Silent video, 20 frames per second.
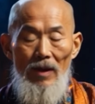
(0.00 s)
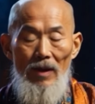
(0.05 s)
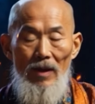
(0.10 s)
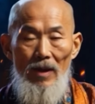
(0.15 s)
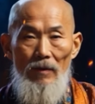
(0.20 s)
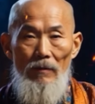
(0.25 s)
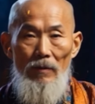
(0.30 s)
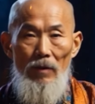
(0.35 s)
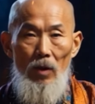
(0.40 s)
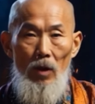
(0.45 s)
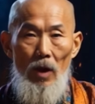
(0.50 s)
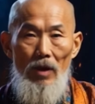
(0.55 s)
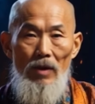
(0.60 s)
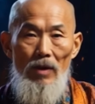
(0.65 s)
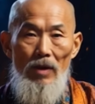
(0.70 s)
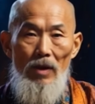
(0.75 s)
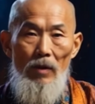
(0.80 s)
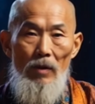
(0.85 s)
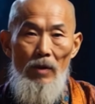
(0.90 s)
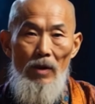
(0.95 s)
If you want
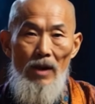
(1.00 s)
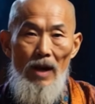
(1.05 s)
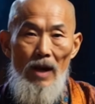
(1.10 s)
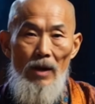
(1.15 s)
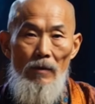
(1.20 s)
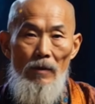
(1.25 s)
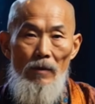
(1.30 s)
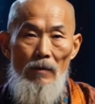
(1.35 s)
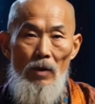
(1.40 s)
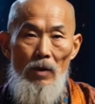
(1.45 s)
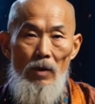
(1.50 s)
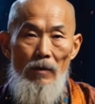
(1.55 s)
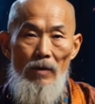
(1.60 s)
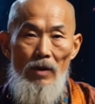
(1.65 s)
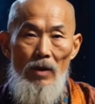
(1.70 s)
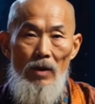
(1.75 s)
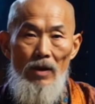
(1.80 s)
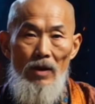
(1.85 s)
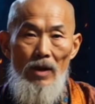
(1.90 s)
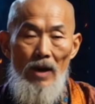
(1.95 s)
to know the name of your
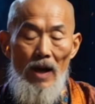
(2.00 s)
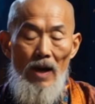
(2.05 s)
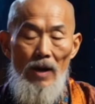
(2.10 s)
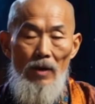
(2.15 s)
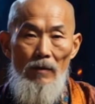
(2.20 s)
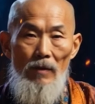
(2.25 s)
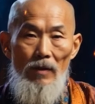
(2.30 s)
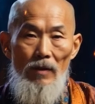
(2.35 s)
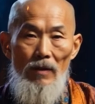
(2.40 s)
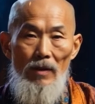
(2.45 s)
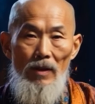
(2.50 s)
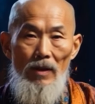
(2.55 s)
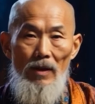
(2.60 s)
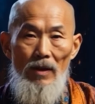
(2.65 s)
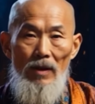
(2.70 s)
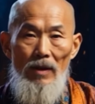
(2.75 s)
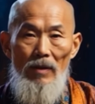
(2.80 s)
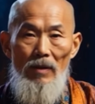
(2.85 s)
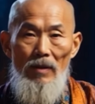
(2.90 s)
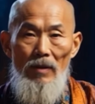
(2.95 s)
future
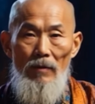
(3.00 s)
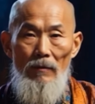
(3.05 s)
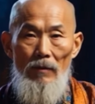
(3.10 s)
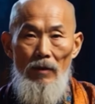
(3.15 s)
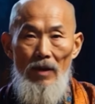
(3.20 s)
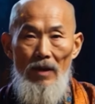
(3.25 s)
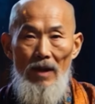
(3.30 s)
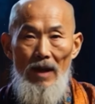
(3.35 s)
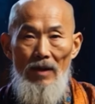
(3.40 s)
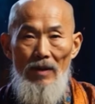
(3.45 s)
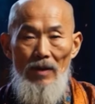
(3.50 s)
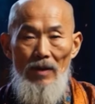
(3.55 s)
husband, simply click